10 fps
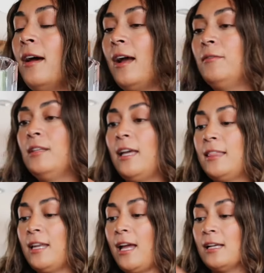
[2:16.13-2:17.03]
I really like
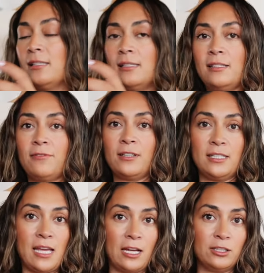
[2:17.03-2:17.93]
that it has different
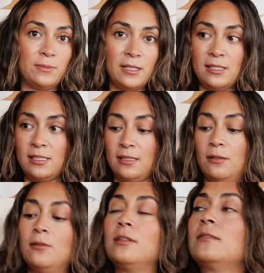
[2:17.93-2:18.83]
attachments. So
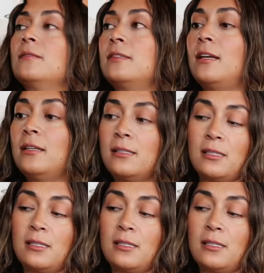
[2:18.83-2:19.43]
this is like,